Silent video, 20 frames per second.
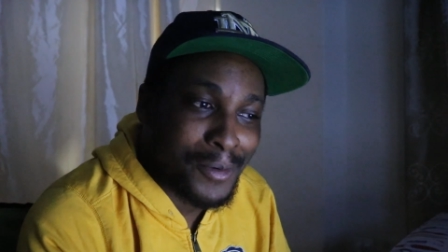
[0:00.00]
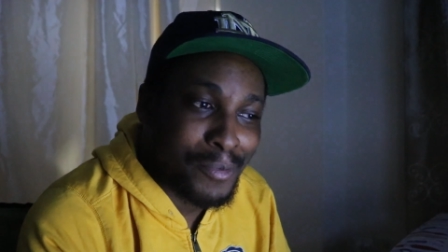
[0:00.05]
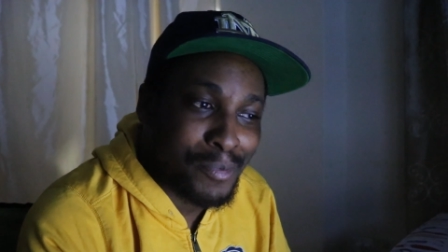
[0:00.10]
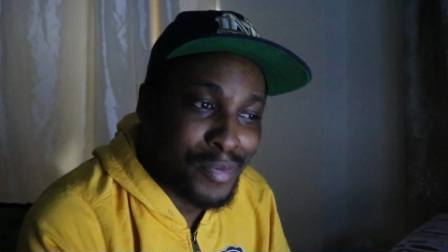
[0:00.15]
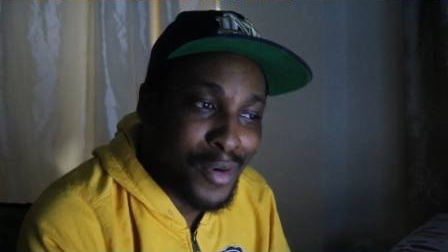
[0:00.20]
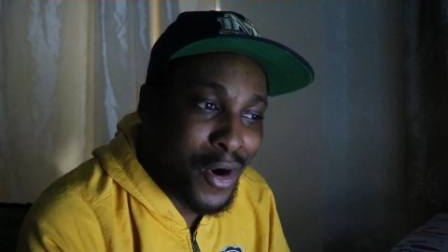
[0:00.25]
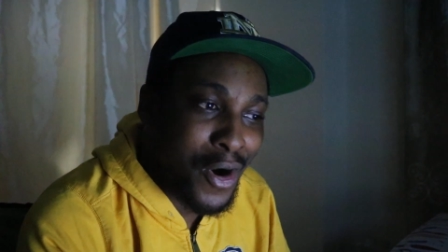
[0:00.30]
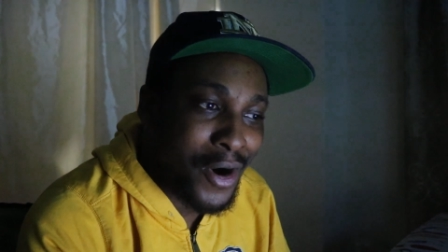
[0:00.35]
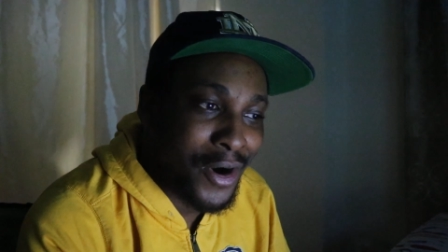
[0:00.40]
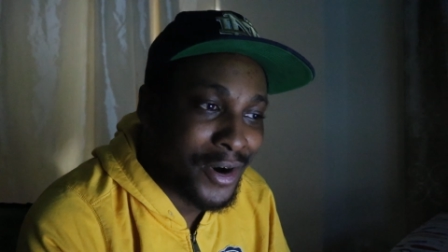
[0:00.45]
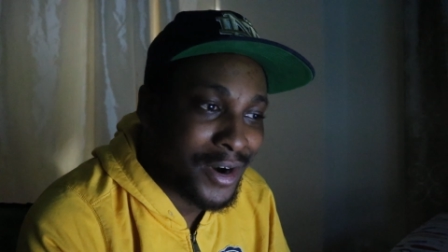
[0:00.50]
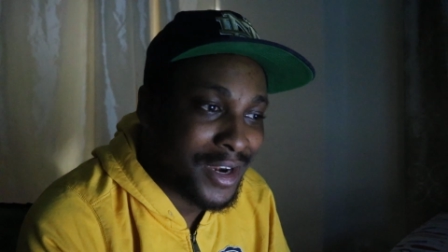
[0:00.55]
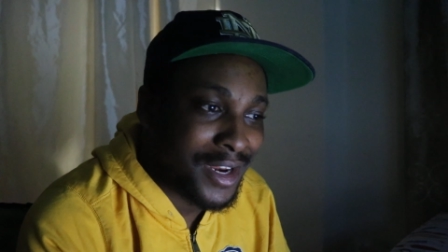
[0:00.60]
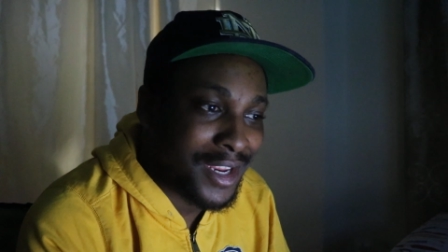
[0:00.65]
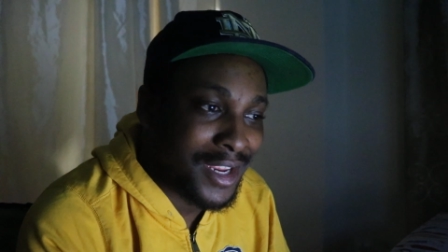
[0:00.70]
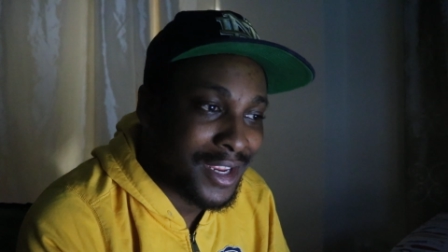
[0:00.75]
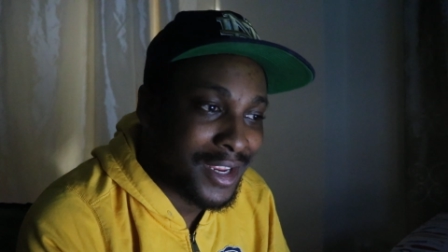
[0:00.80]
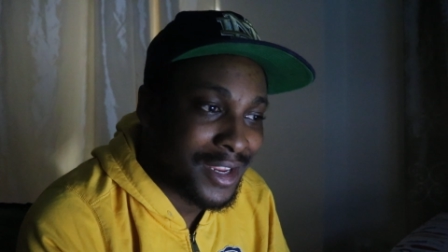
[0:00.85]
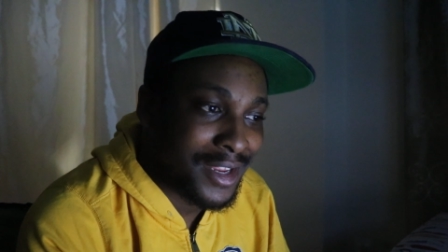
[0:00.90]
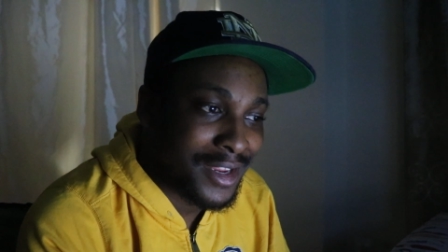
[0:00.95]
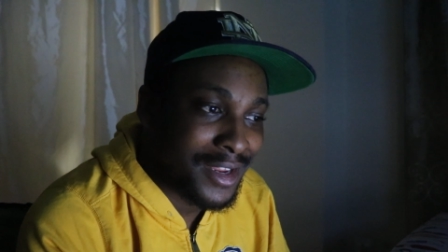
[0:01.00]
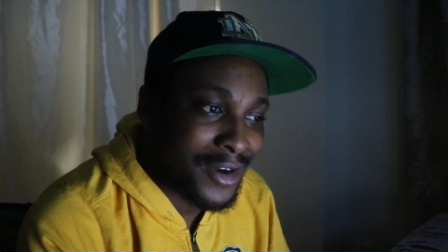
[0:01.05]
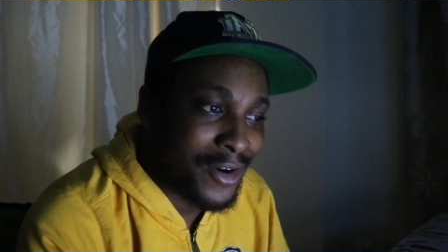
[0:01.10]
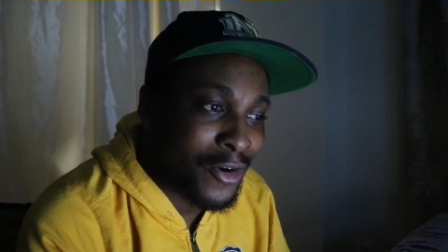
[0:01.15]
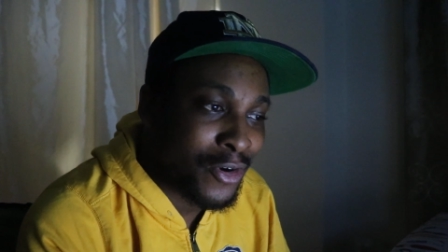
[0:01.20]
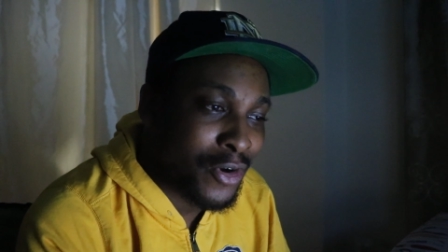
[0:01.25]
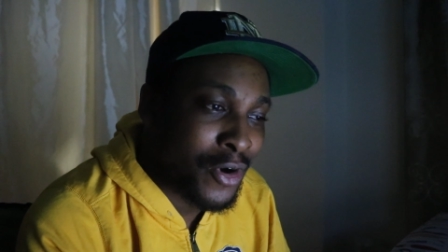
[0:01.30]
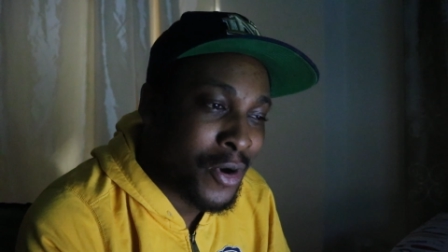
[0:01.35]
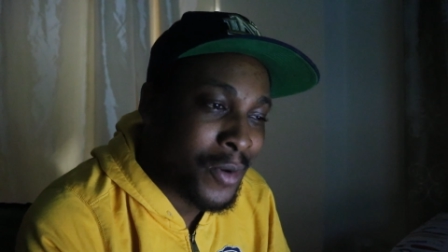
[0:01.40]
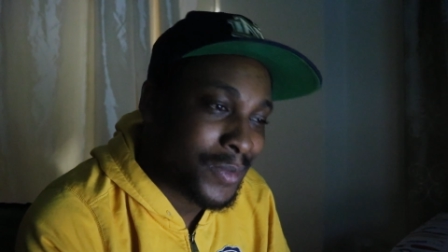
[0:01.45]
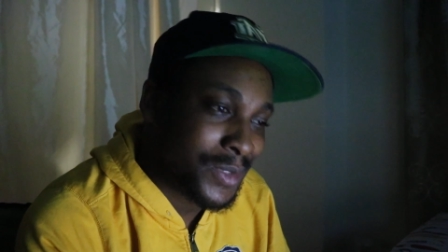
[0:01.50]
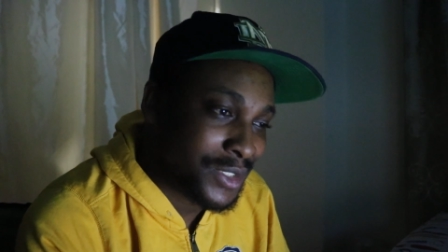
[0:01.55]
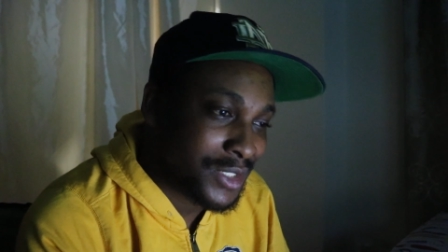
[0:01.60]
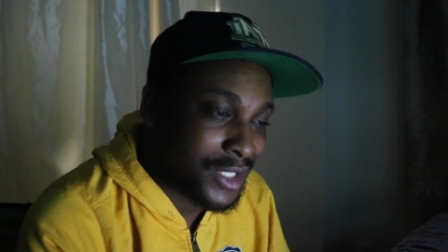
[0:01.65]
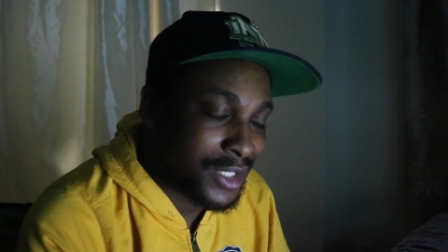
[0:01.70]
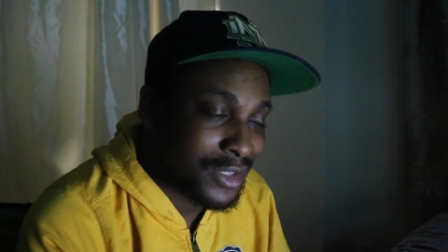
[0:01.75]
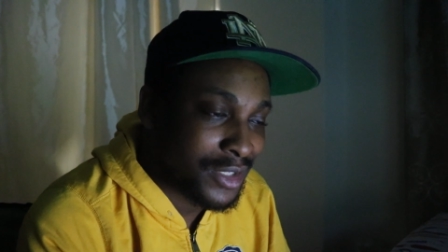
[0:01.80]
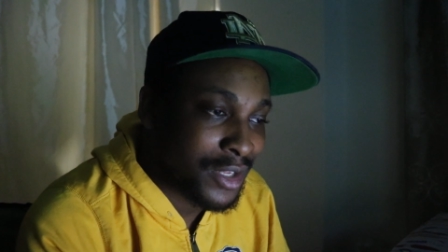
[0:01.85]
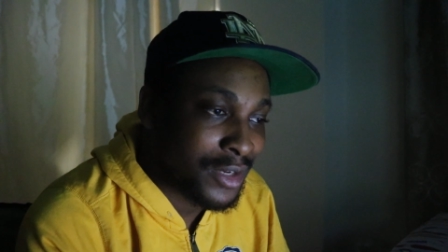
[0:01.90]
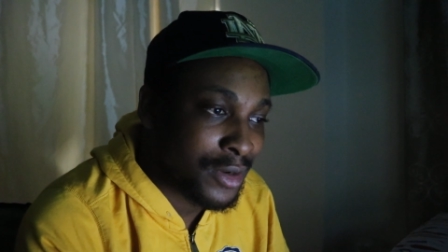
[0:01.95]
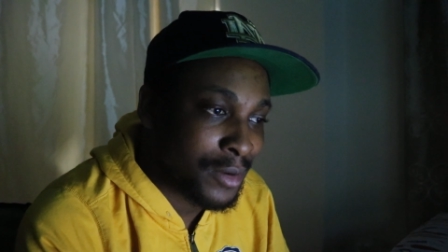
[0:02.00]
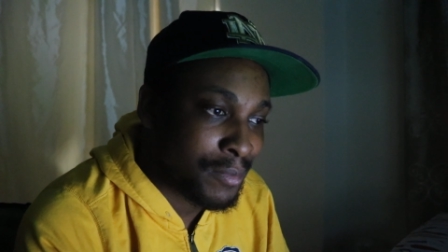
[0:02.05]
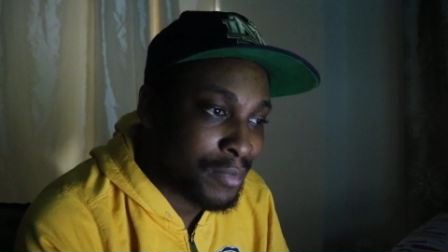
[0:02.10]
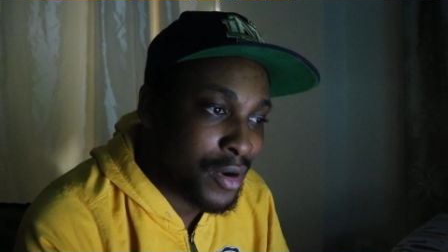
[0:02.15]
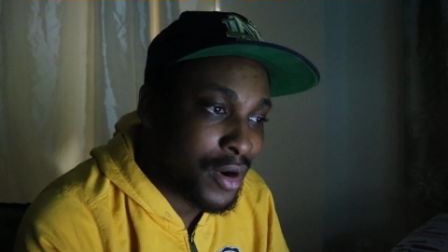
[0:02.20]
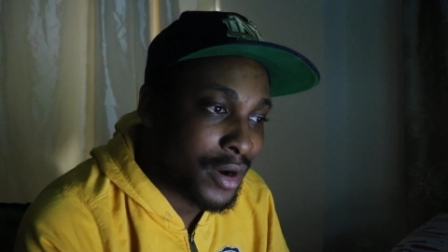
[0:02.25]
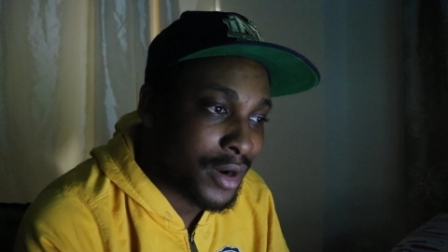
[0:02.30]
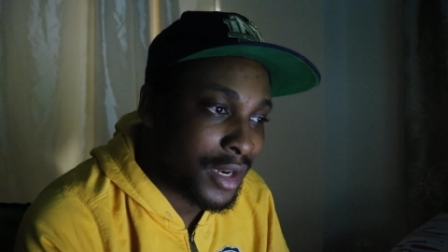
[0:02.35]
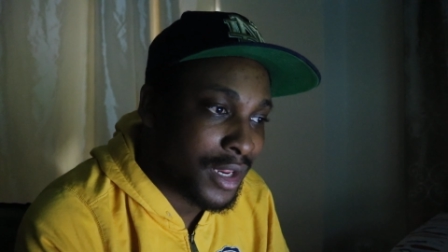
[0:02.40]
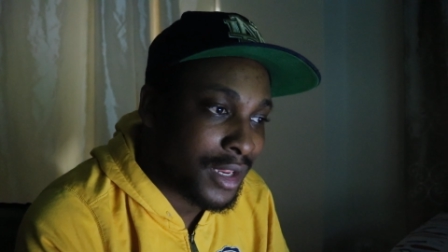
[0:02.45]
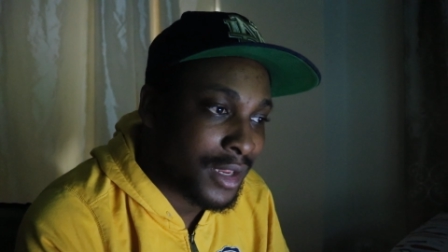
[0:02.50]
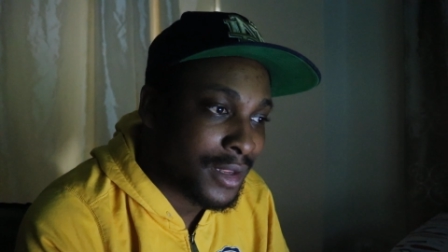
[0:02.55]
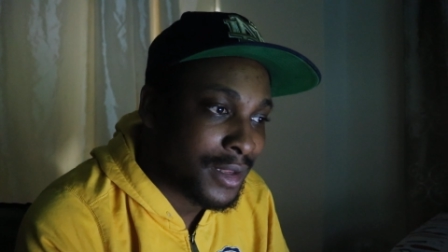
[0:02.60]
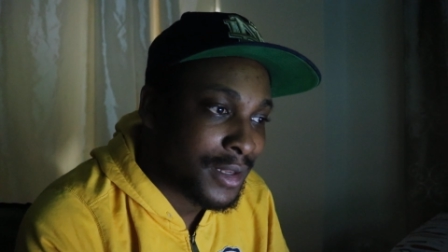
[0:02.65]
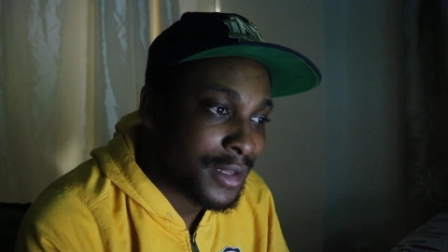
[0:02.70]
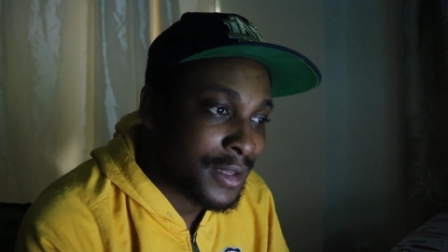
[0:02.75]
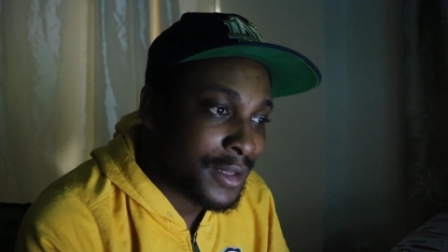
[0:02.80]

party, Oklahoma City Thunder party.